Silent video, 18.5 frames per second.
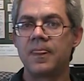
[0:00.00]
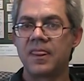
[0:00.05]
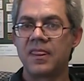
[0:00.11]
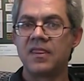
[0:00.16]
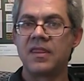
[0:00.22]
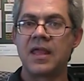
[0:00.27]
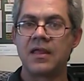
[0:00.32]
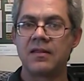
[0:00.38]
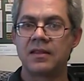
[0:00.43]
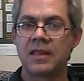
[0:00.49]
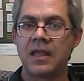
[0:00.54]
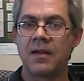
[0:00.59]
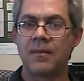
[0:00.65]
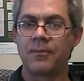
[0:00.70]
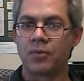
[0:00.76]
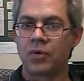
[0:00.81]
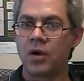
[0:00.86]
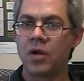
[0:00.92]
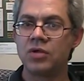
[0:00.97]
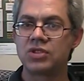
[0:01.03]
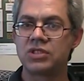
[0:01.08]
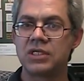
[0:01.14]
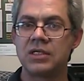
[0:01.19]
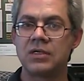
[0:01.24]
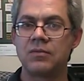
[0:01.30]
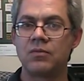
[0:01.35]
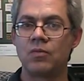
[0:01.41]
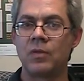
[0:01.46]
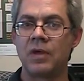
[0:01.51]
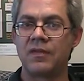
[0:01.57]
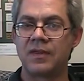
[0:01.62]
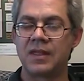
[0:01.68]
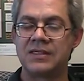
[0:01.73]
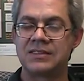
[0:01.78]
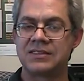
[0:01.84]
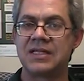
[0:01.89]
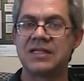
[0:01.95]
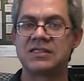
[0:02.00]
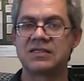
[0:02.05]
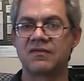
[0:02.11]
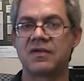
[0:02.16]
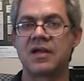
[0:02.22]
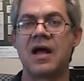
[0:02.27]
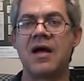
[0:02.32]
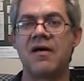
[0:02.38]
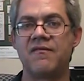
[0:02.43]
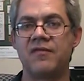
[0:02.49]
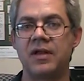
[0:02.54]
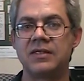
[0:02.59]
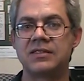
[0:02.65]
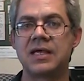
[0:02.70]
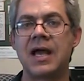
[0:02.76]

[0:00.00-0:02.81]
they approach it with a sense of confidence.